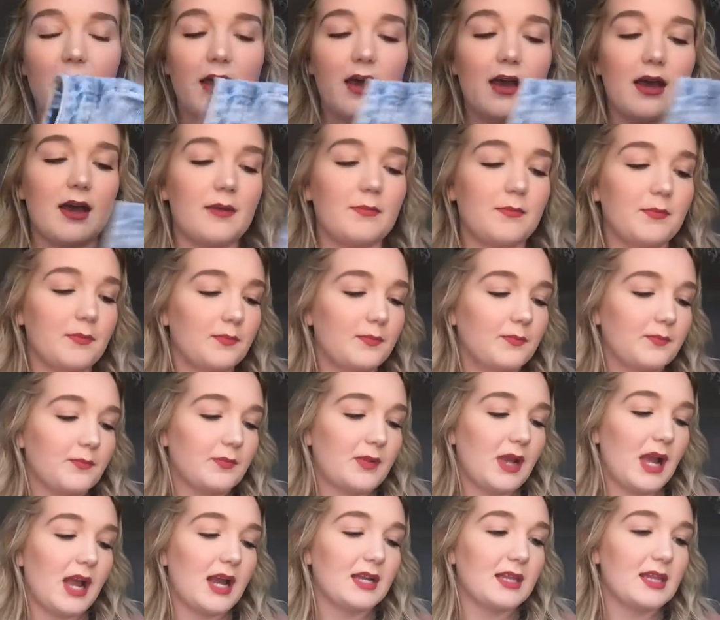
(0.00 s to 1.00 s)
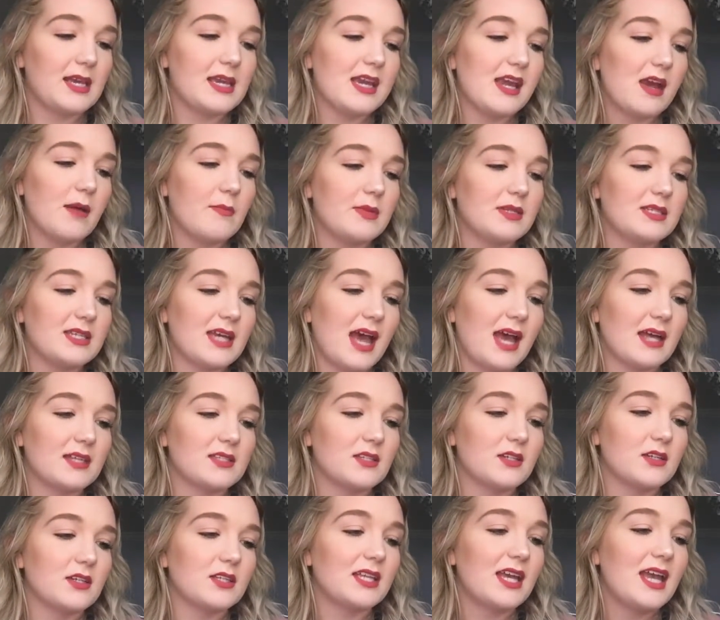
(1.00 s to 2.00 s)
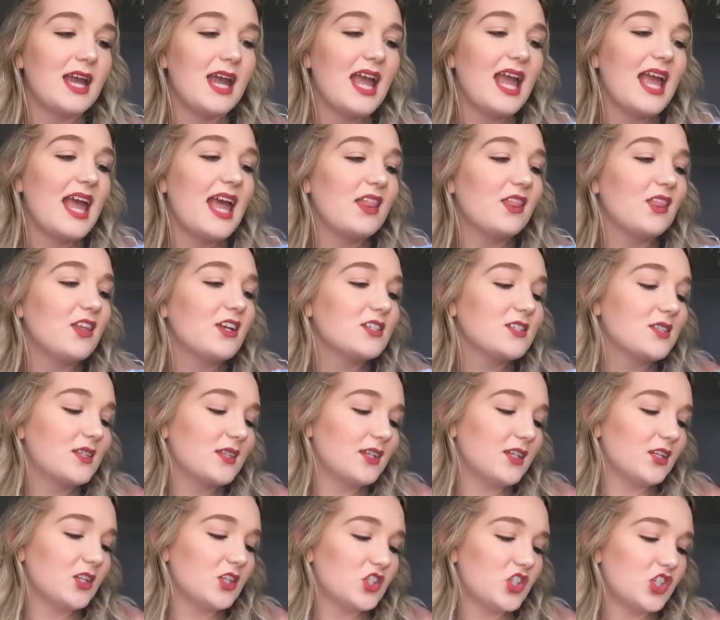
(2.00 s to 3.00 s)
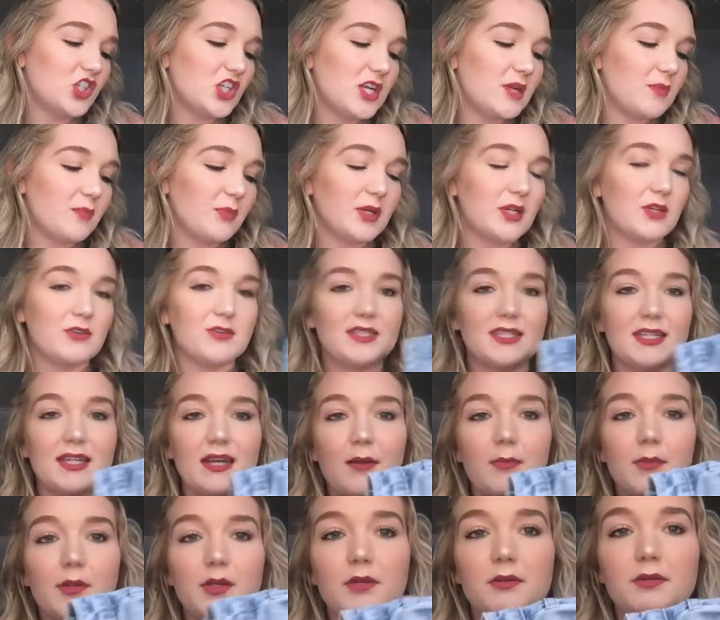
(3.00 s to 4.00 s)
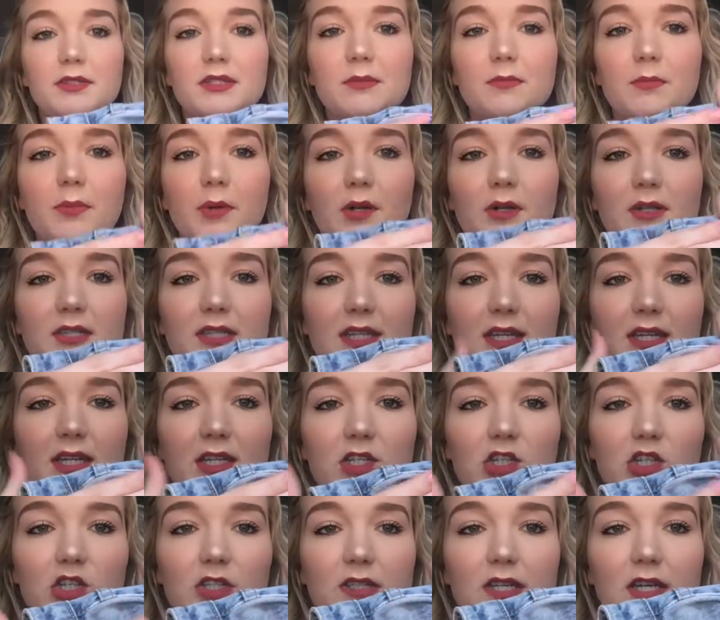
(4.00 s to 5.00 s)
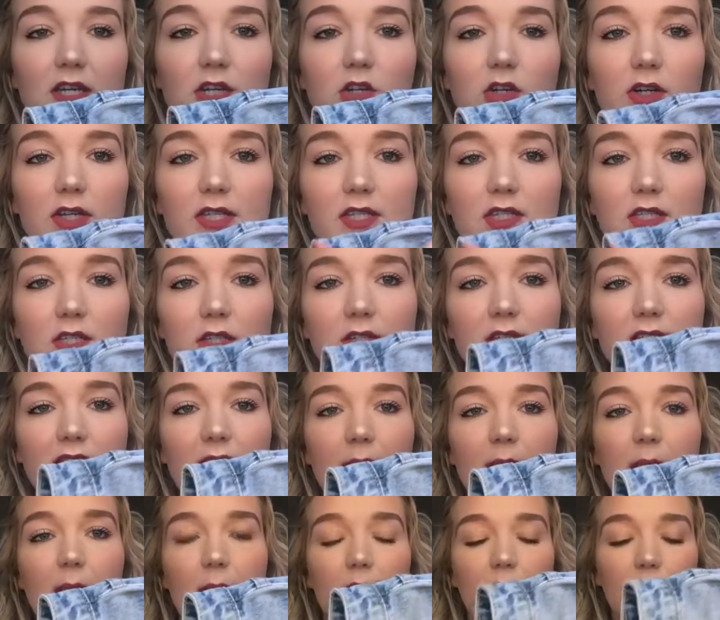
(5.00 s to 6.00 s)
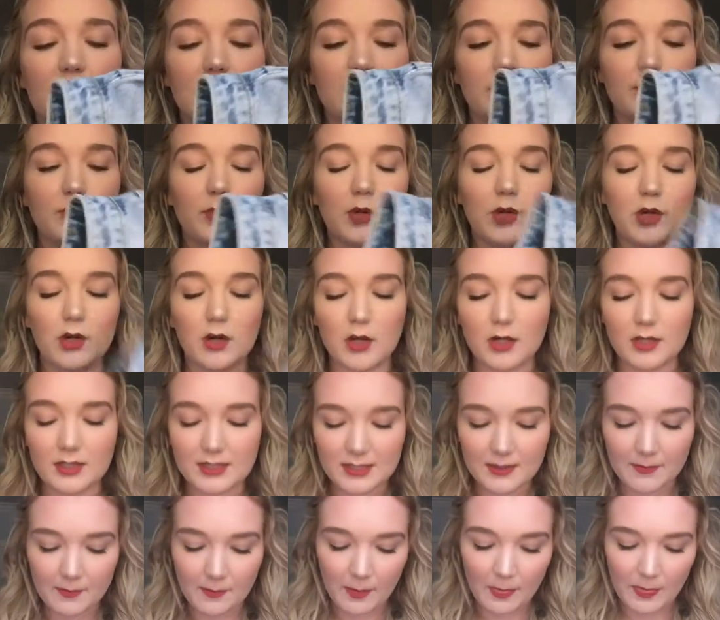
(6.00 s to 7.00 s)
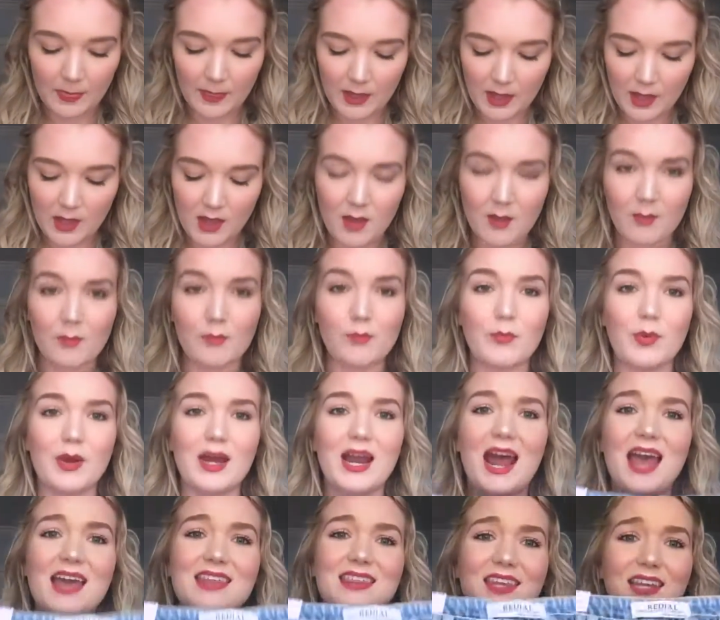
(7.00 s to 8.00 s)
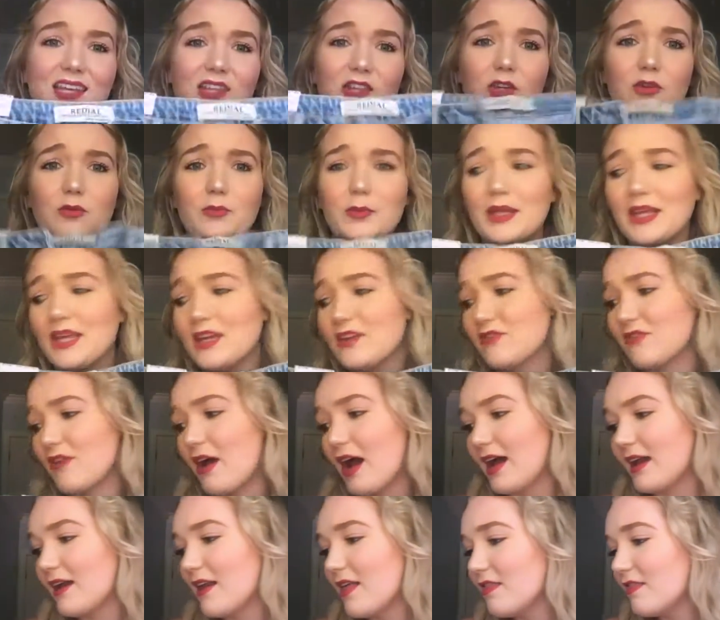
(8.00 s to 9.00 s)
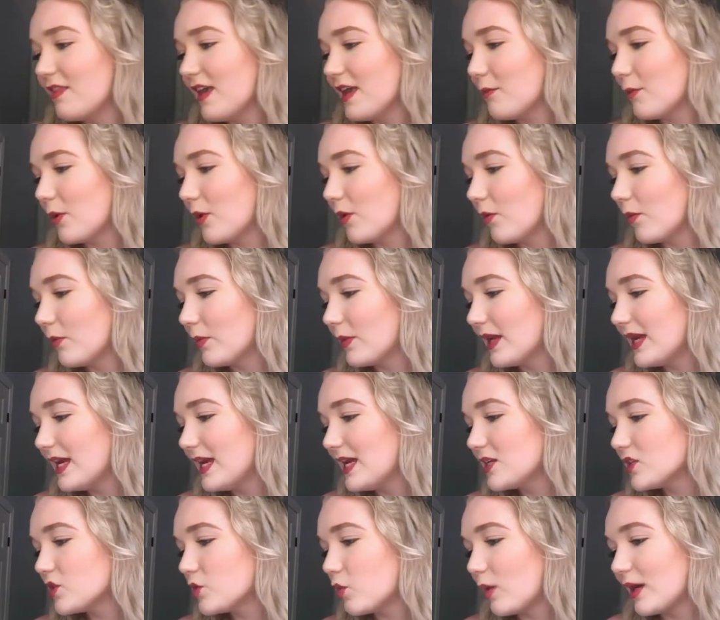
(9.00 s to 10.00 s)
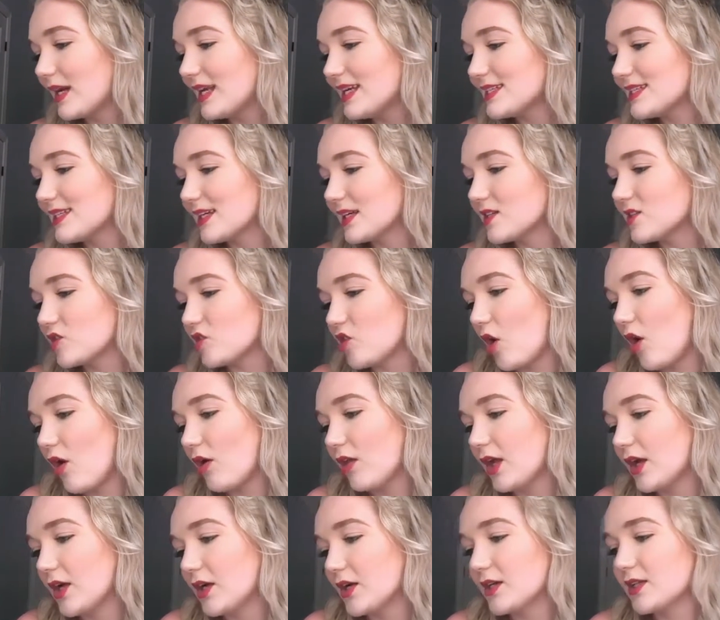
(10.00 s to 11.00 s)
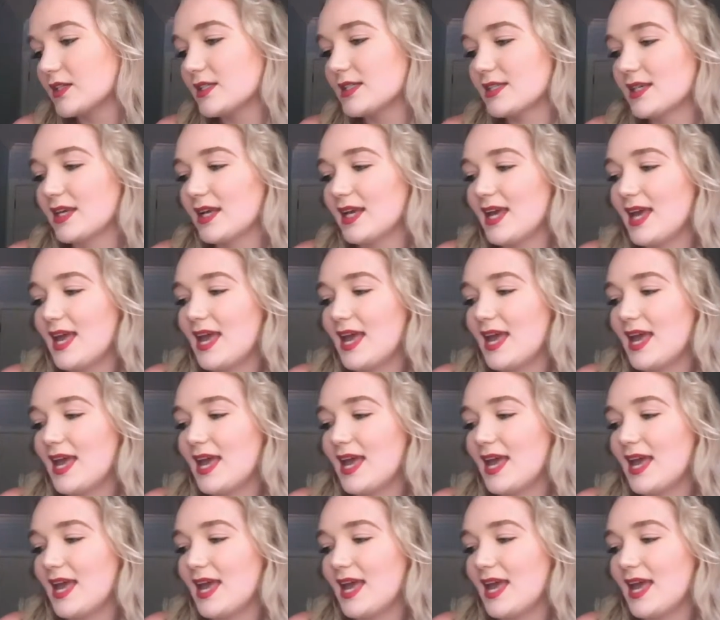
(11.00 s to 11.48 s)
kind of like a bedazzled. It looks a little cheap when you see it up close in person. It's just like crystals and then some pearls, but I think they're really fun. They were only $26,